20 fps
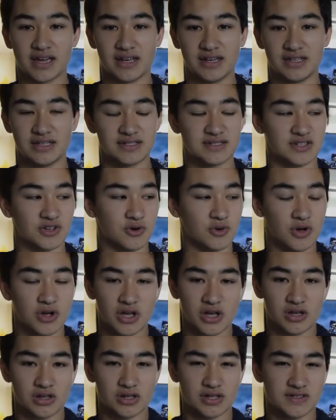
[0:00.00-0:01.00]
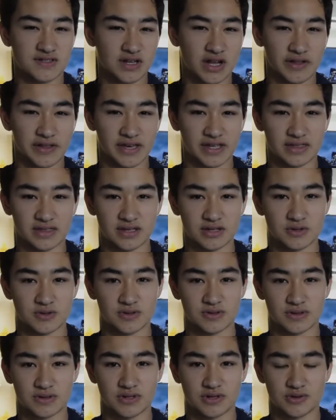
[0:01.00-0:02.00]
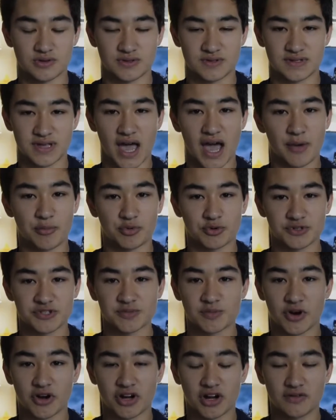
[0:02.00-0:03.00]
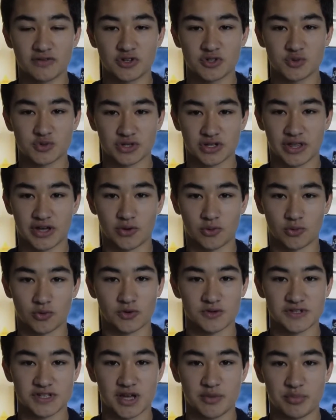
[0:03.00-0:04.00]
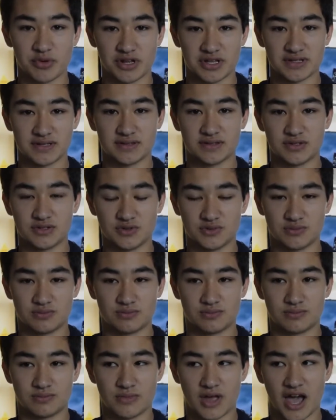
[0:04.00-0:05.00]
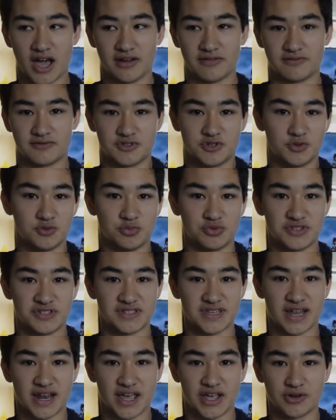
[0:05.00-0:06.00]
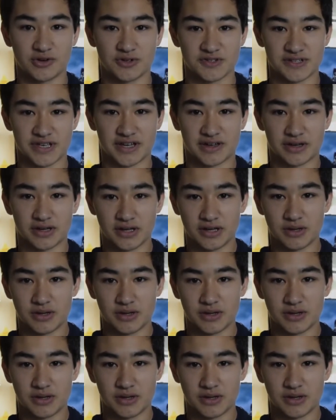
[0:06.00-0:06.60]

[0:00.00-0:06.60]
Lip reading: I need. So it's not like those Apple smart covers where it like rolls up and you have two preset angles, like